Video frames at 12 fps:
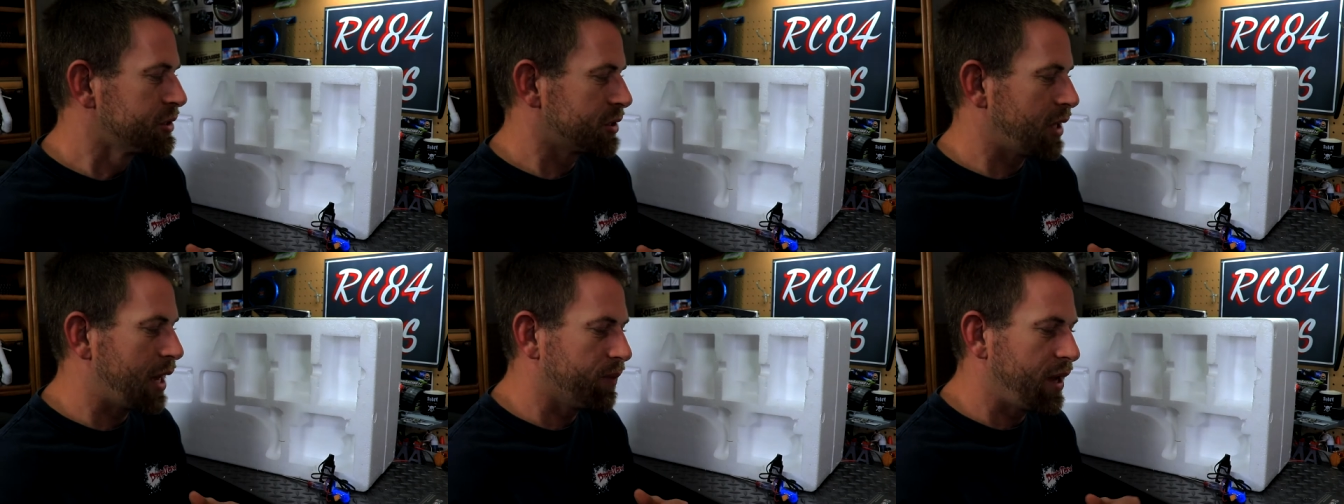So
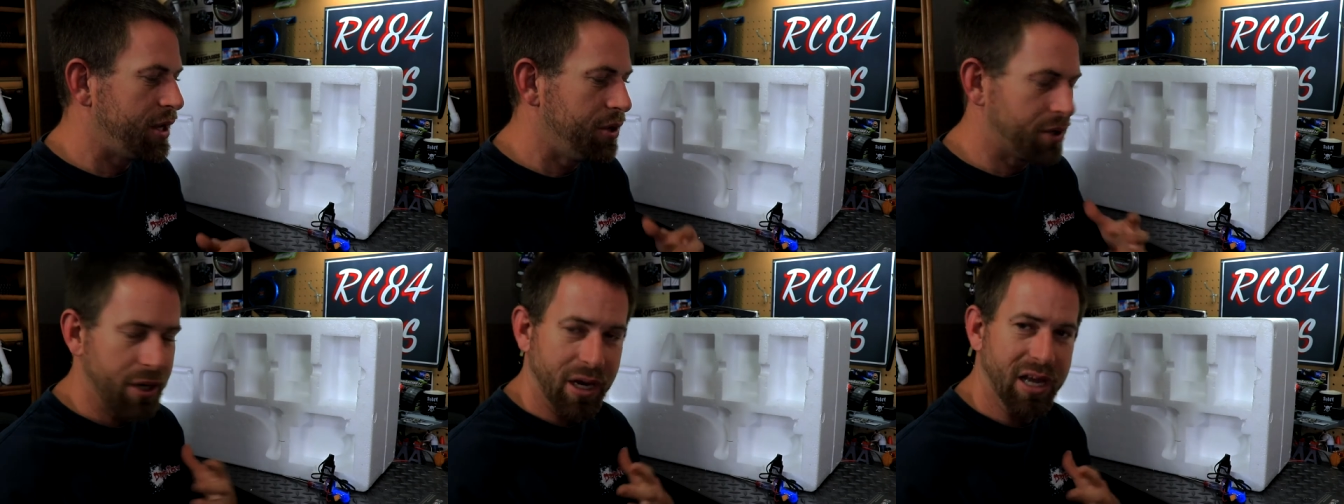that way you
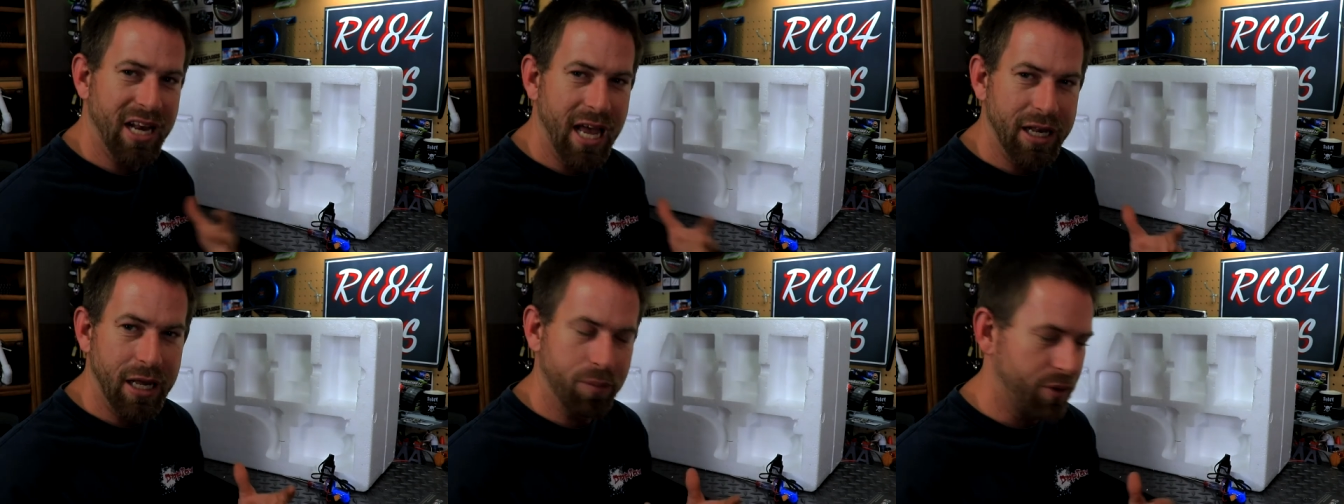can
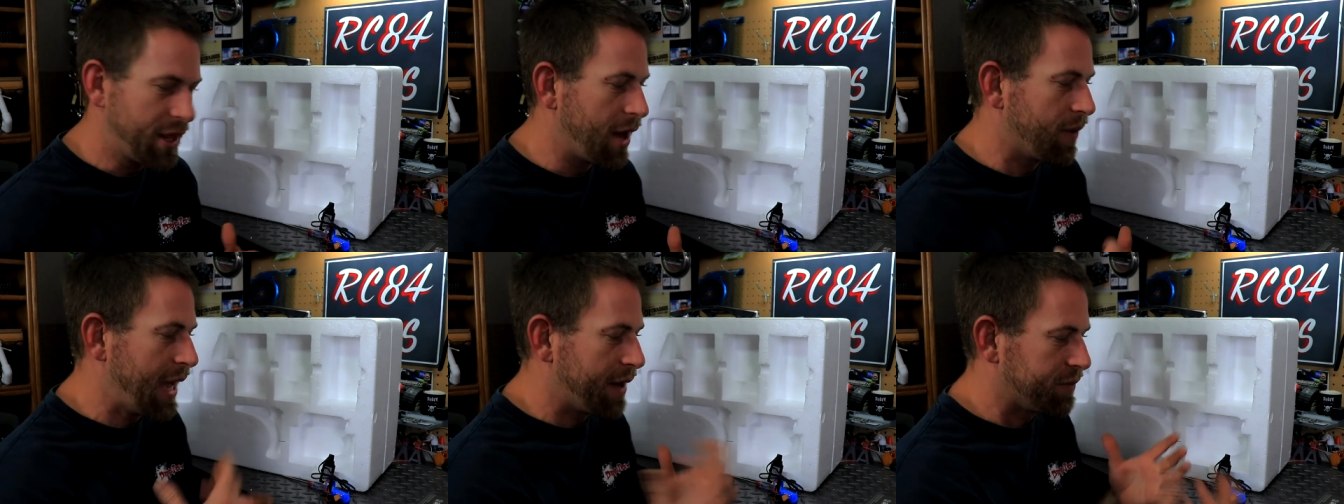connect it
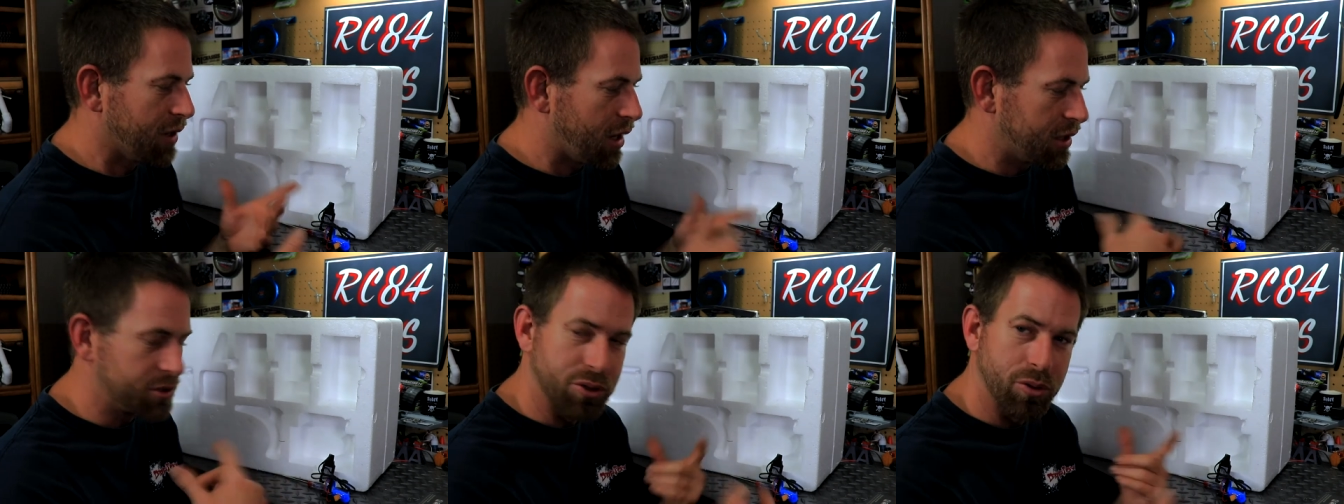without having to
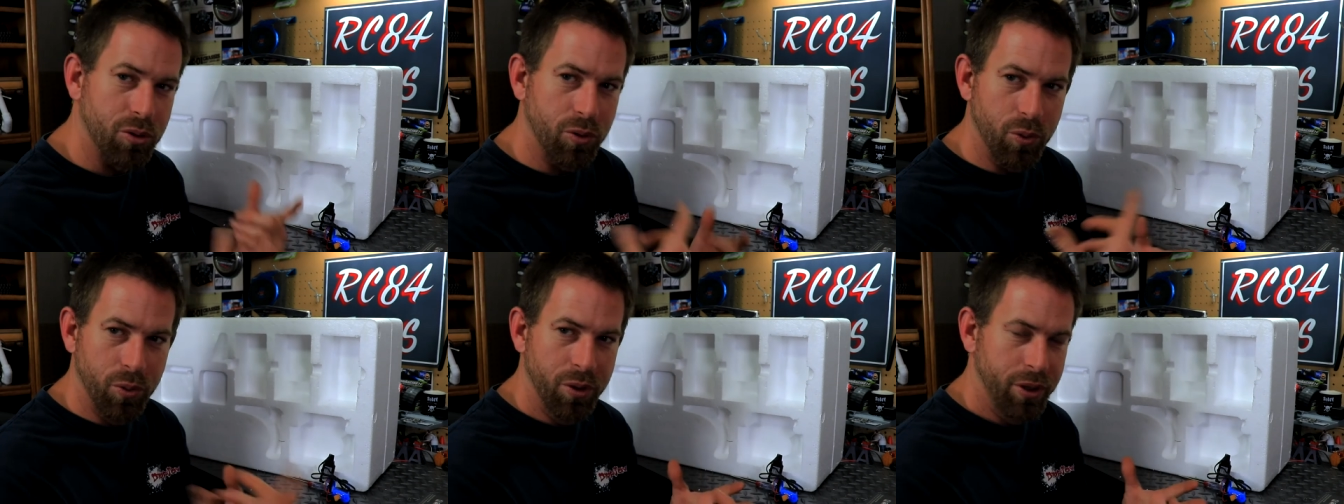
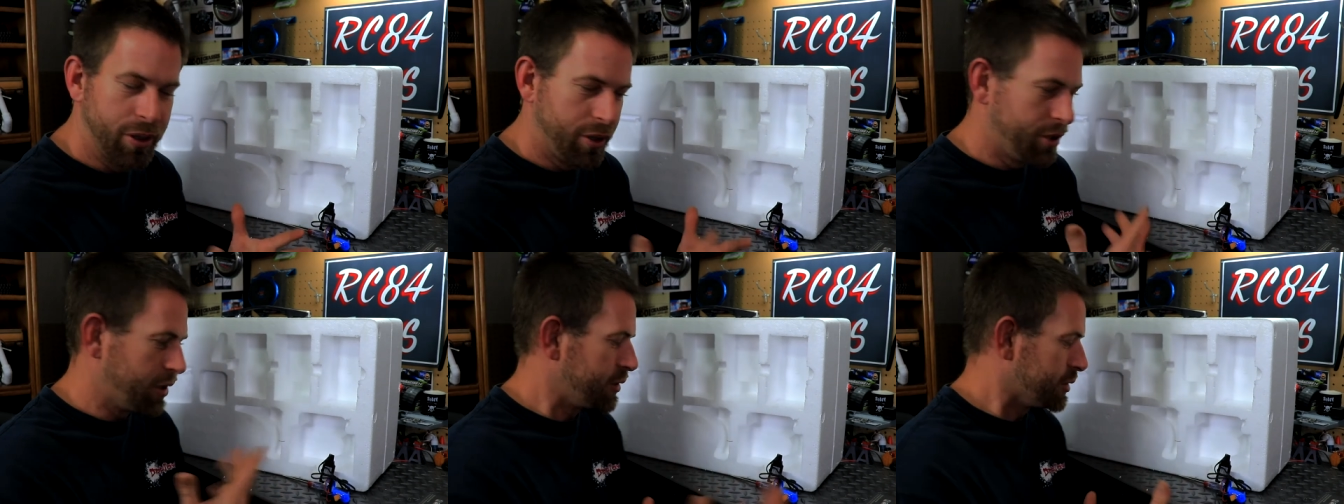unscrew
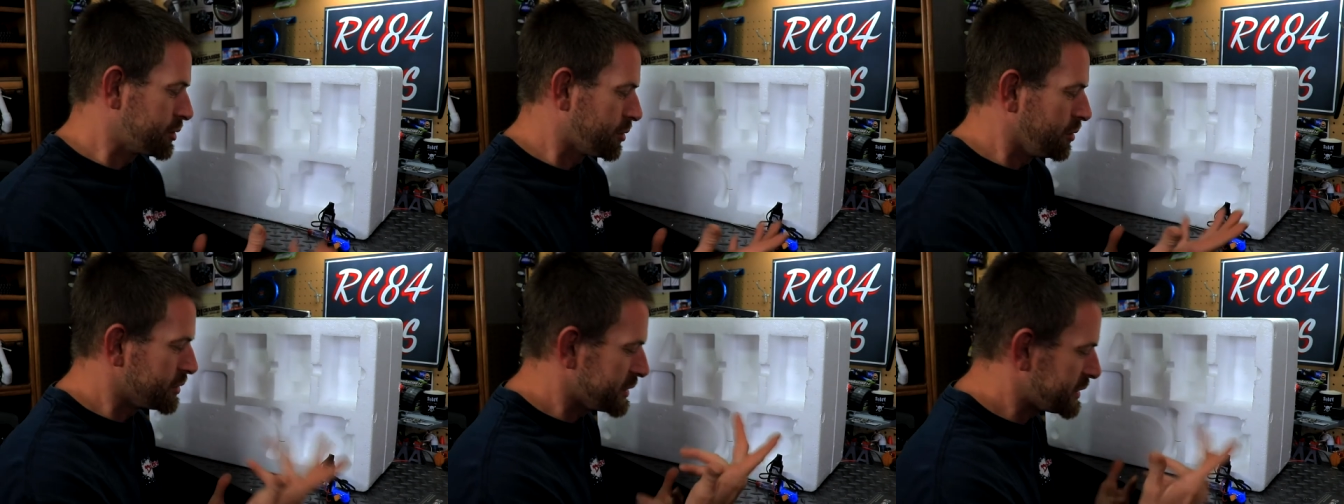the, the
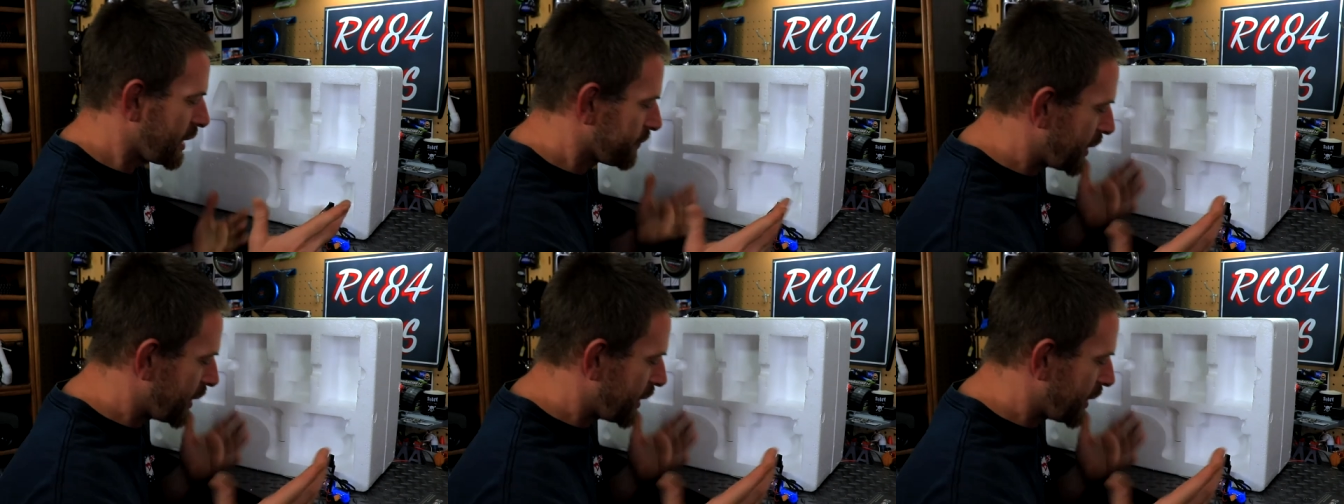screws and stuff